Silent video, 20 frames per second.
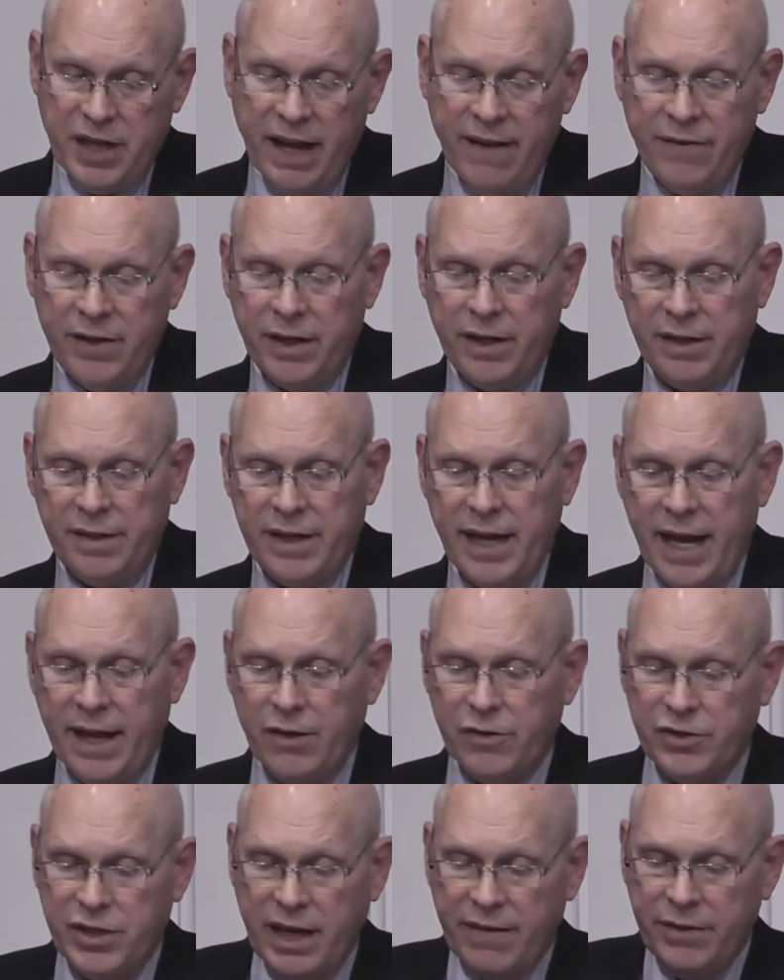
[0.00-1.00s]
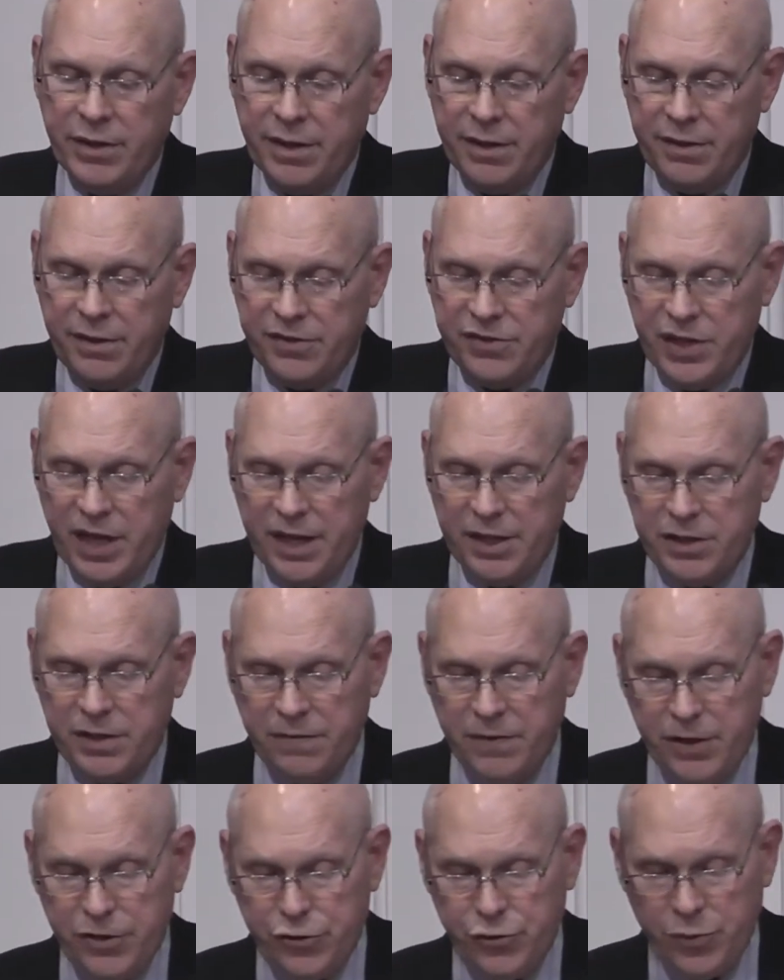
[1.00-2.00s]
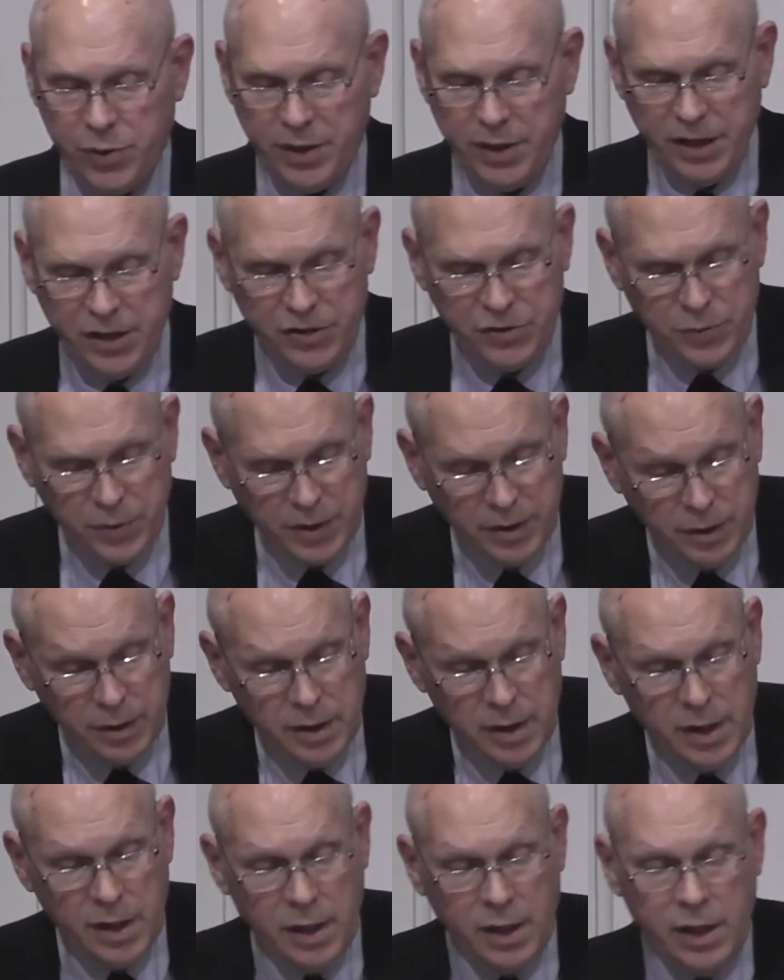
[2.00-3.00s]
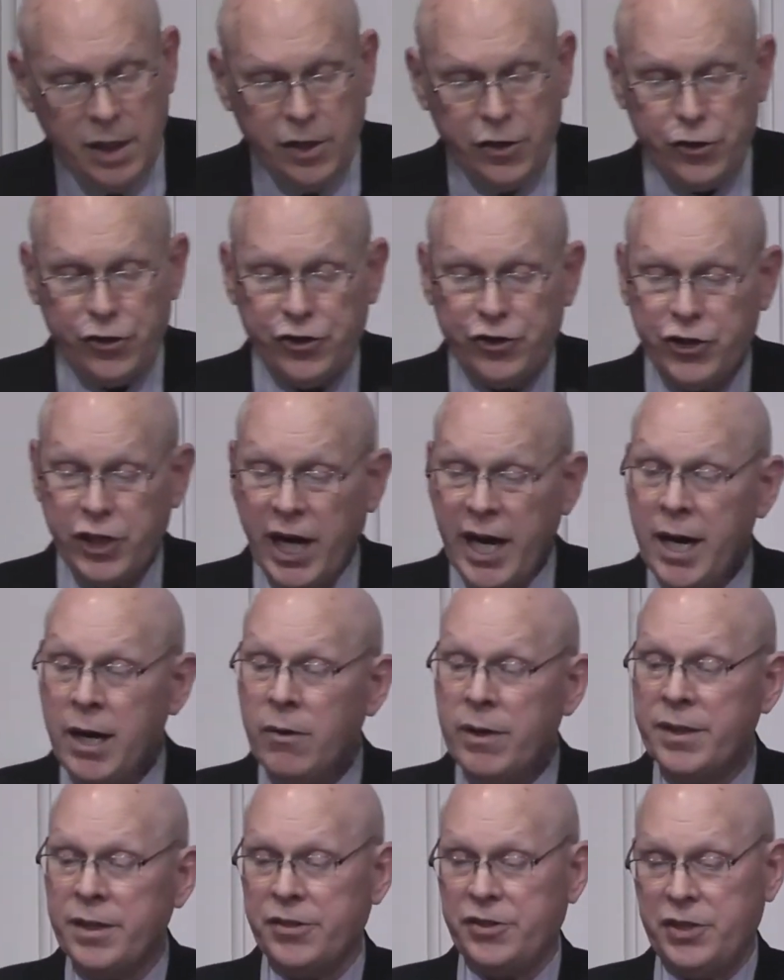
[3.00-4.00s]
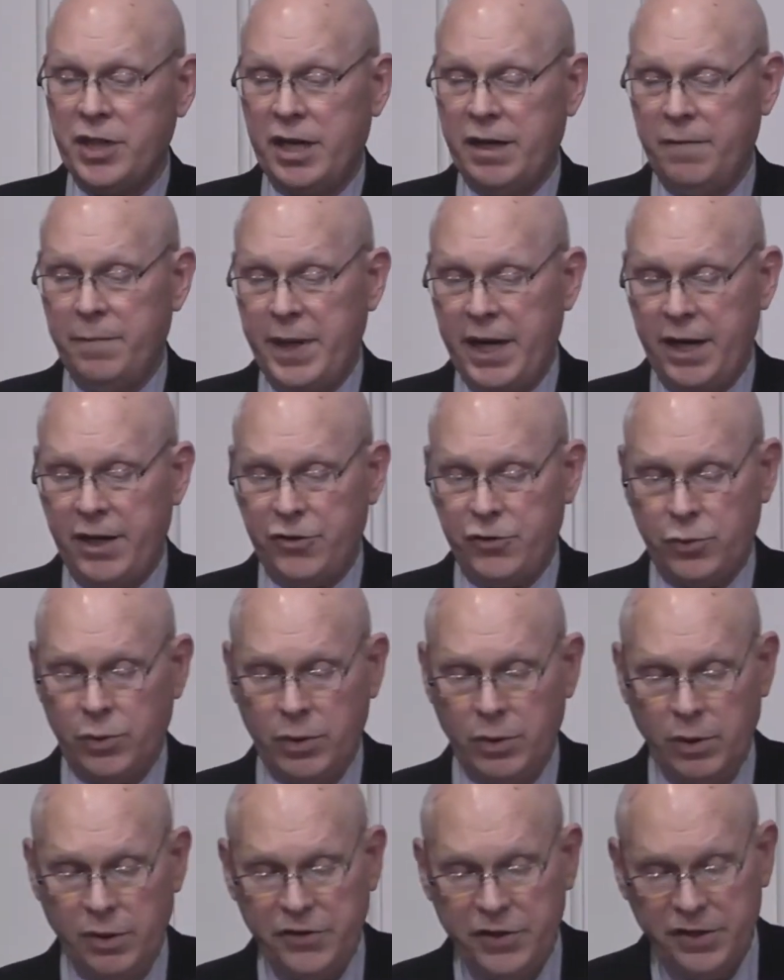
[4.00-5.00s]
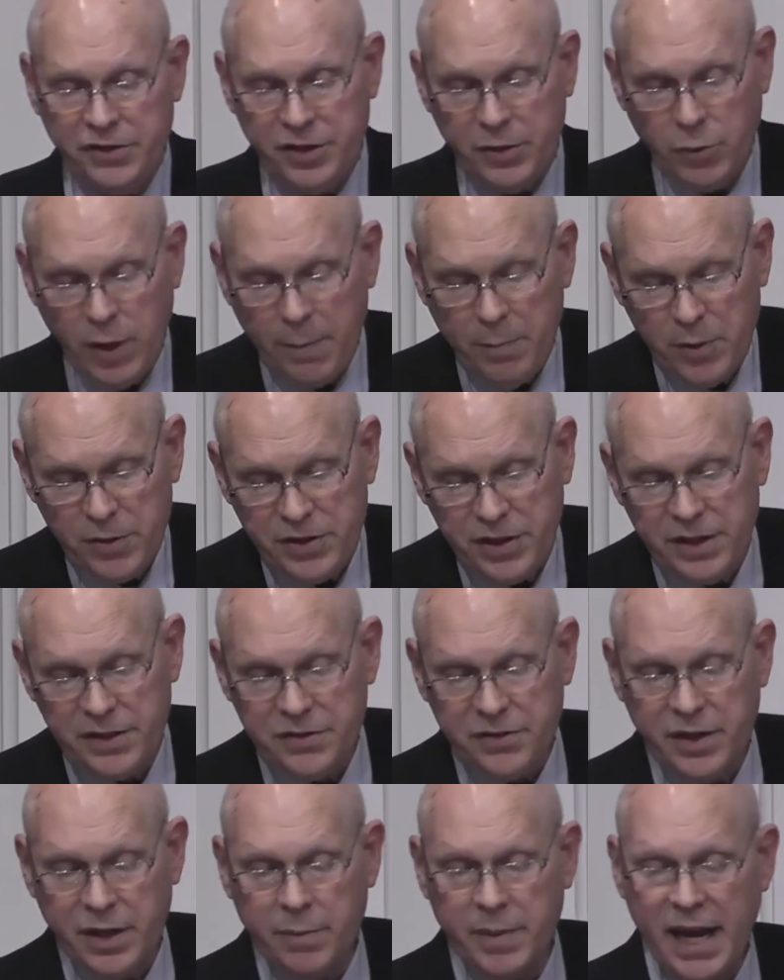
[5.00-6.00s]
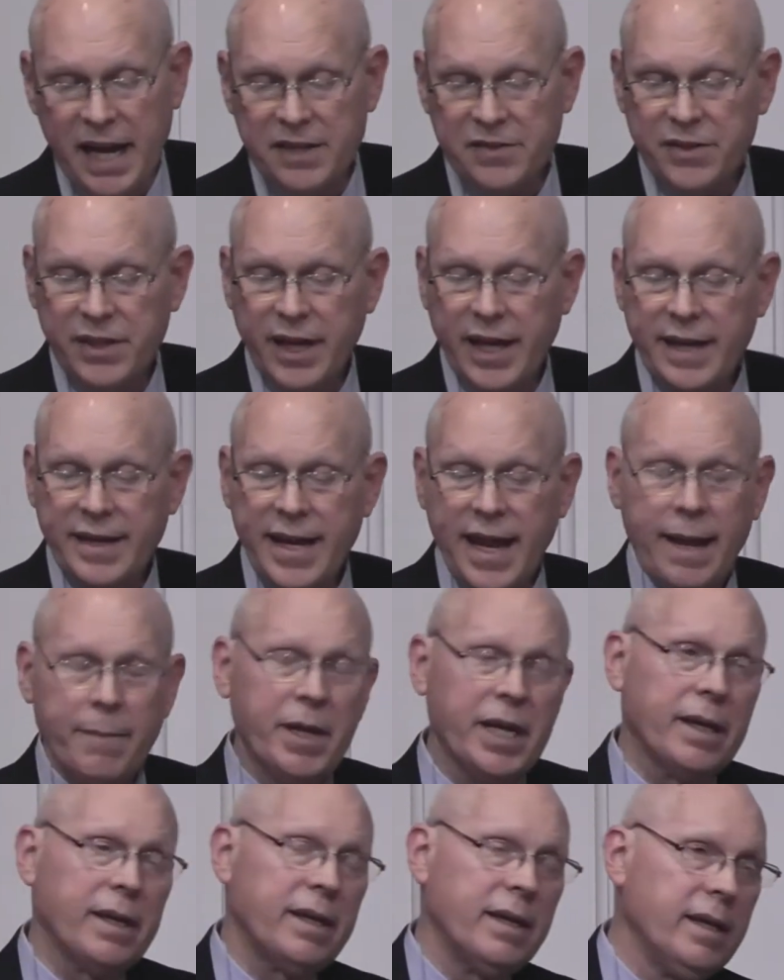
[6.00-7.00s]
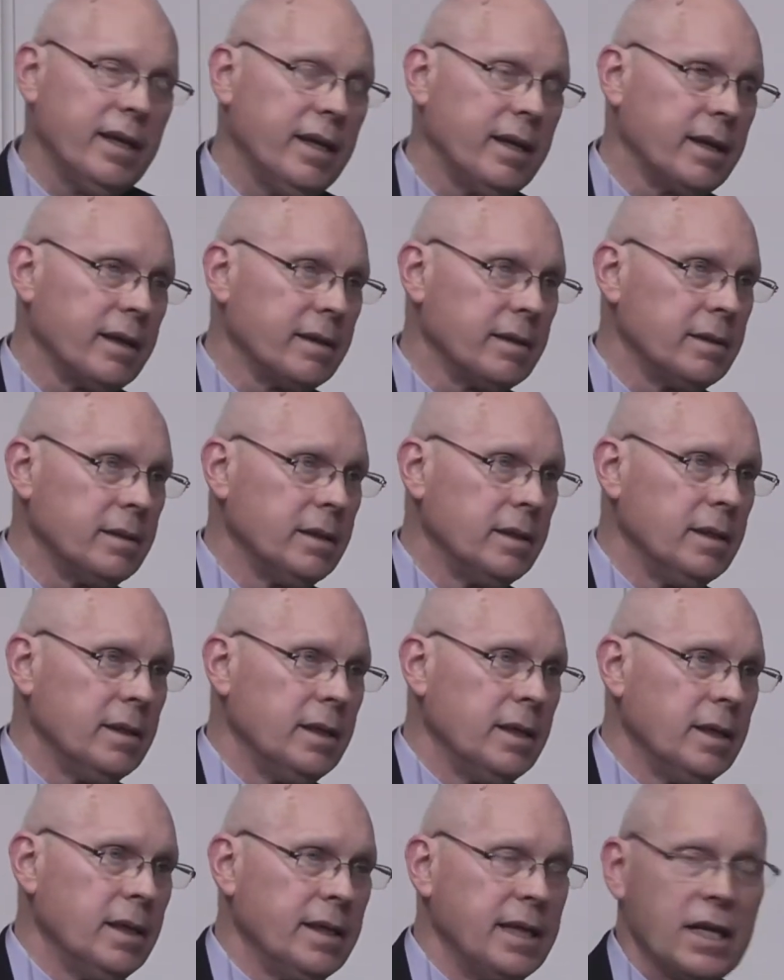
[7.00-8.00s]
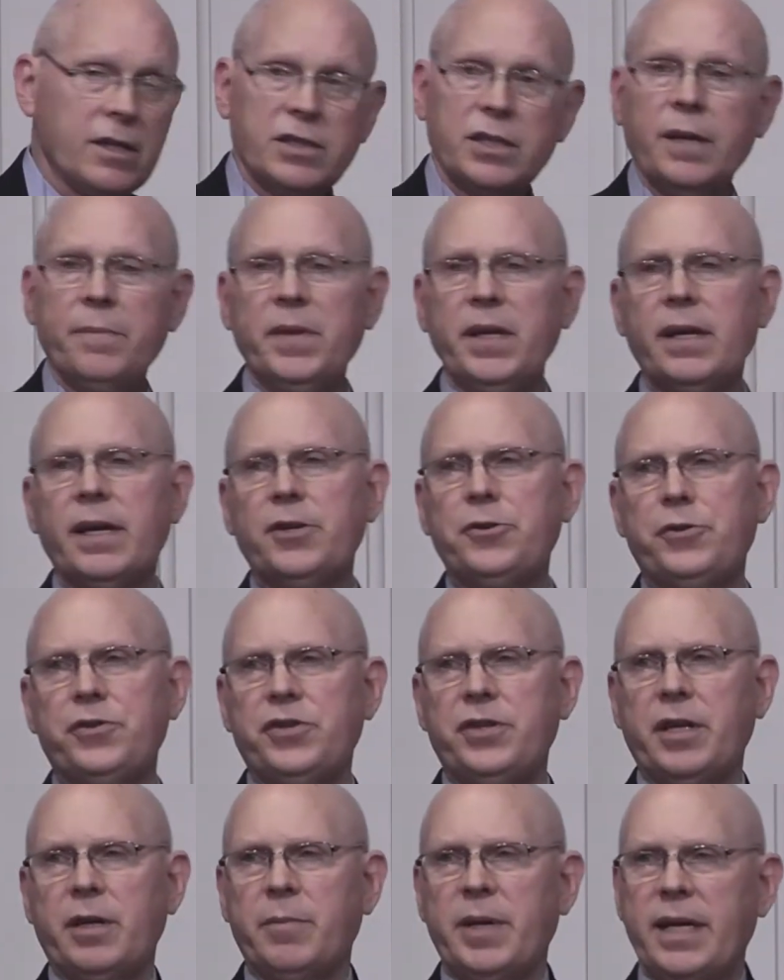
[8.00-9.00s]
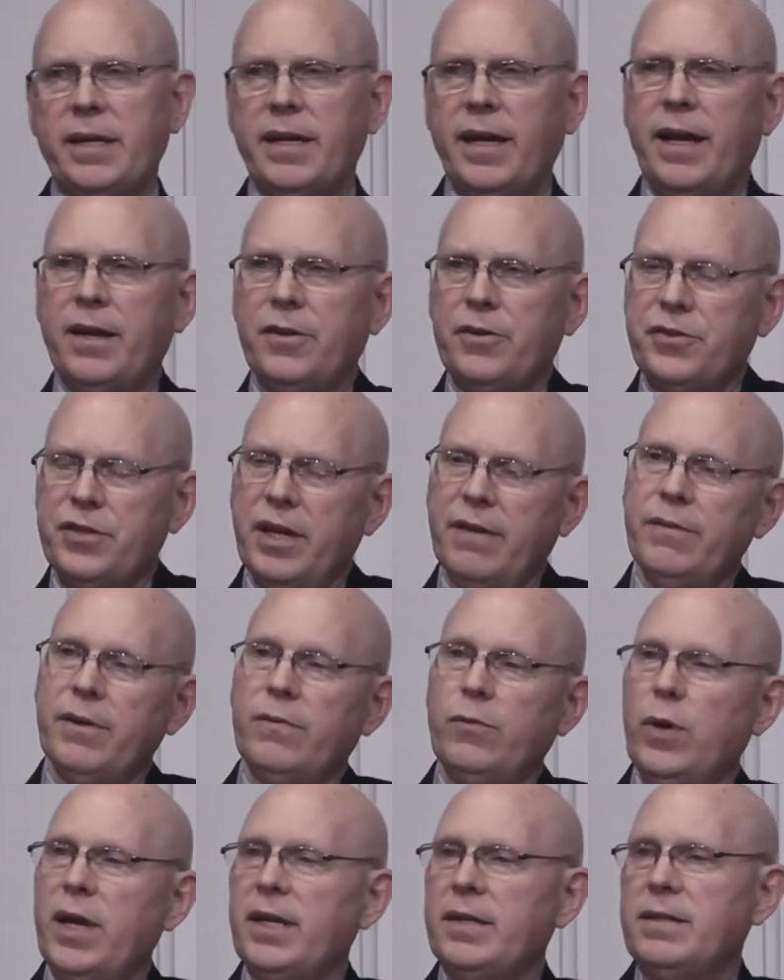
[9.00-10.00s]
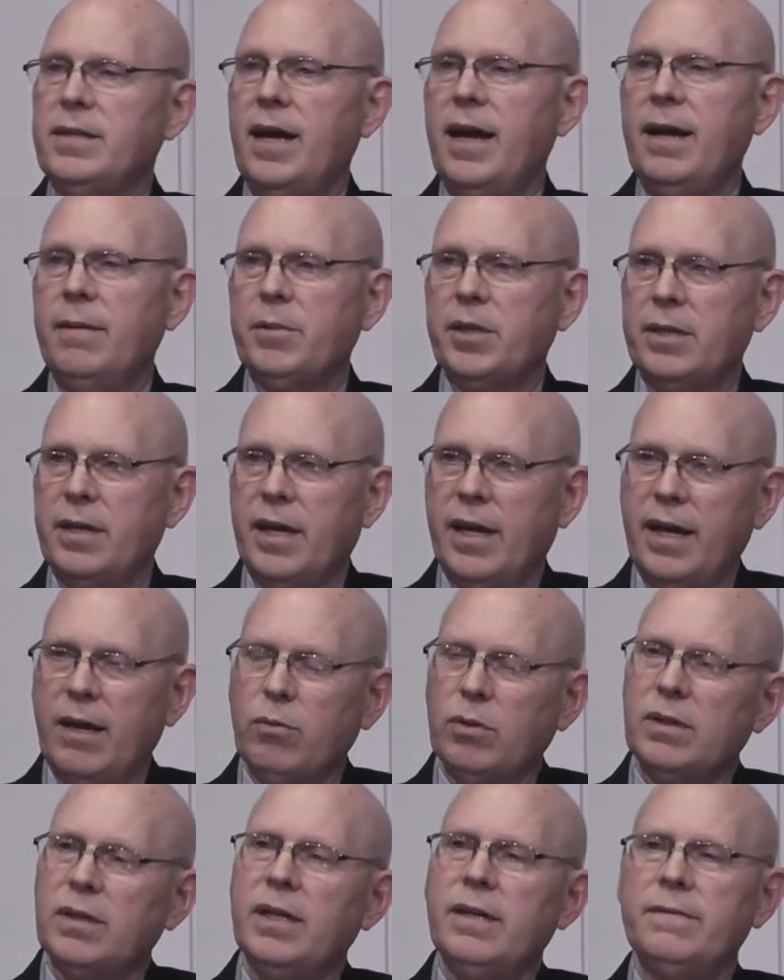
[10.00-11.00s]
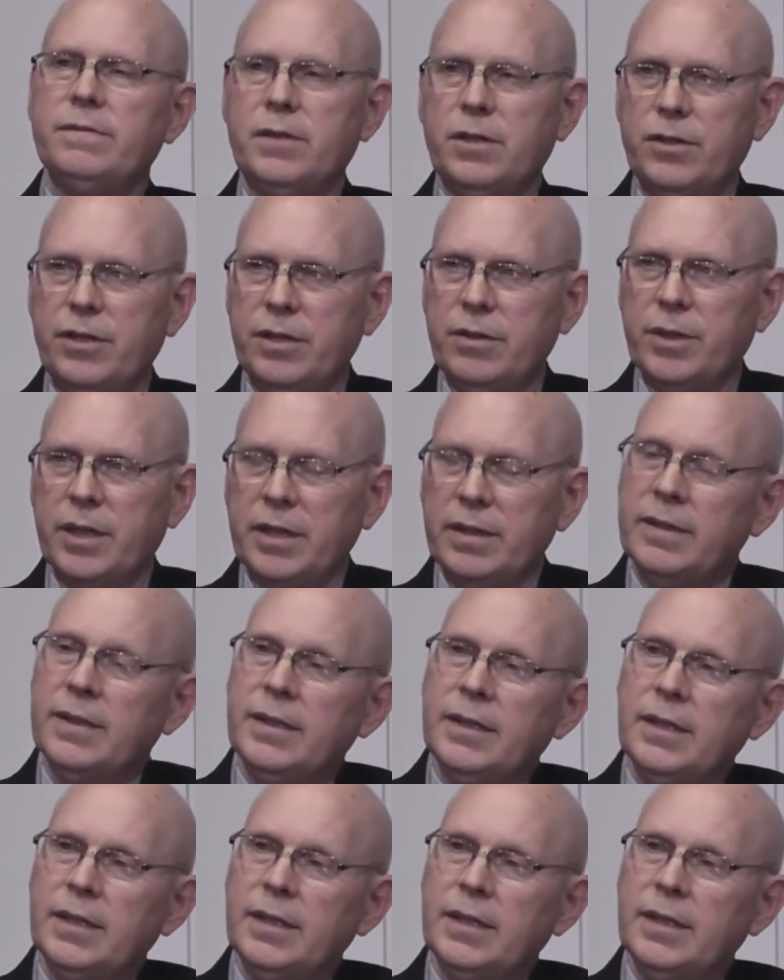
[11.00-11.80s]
evident in Daniel 7 that the saints of Israel share in the Son of Man's rule since he represents them as the Adamic king. Now, something interesting about Daniel 7, if we had time today, I would love to do it.